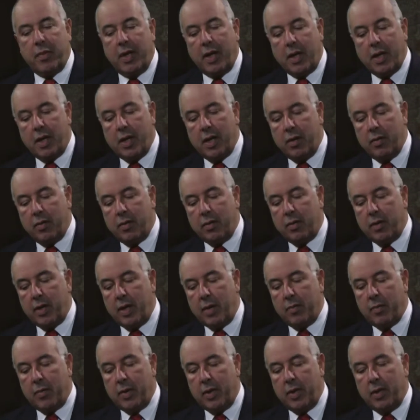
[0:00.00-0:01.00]
my country. I
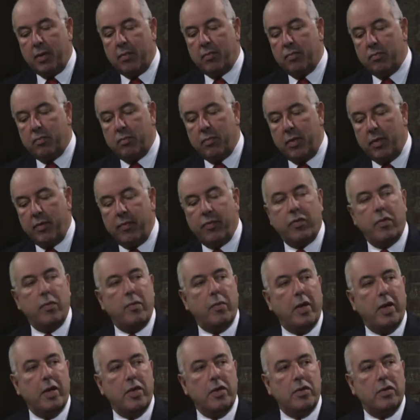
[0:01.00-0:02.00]
bring
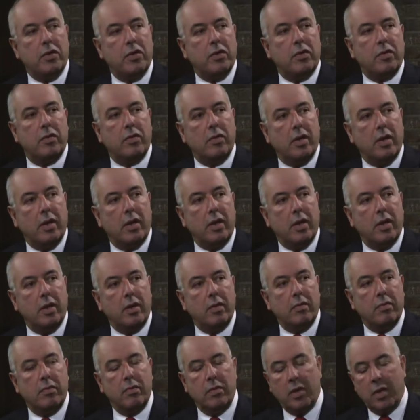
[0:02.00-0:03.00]
information.
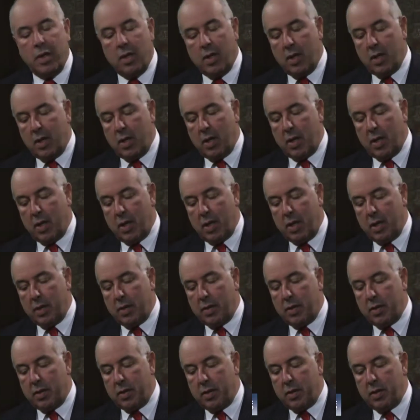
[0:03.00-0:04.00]
I I
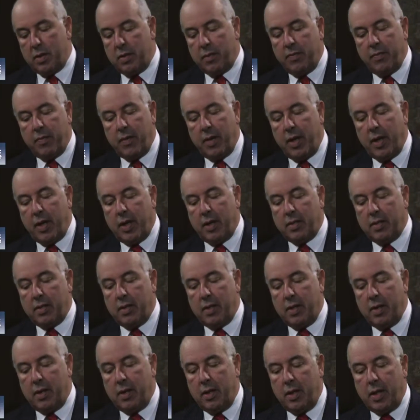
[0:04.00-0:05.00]
serve as
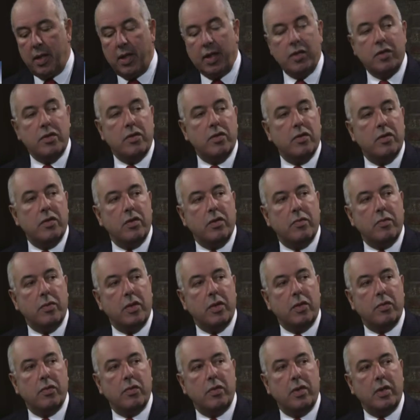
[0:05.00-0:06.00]
a liaison
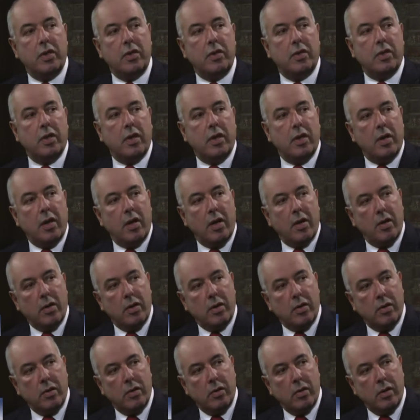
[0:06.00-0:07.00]
between
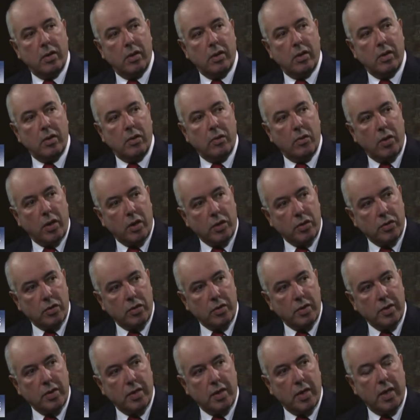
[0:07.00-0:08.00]
uh, the
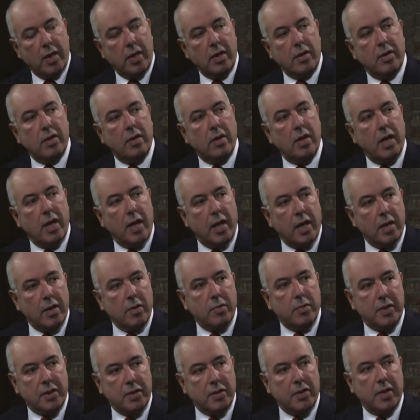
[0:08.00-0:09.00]
Washington state
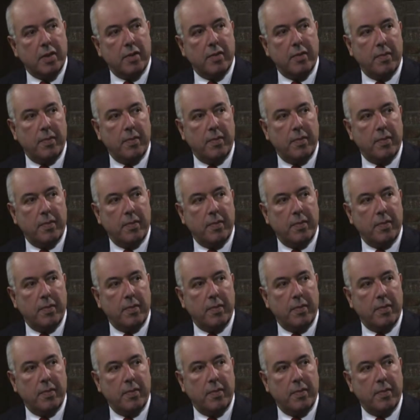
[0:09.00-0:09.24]
and Brazil.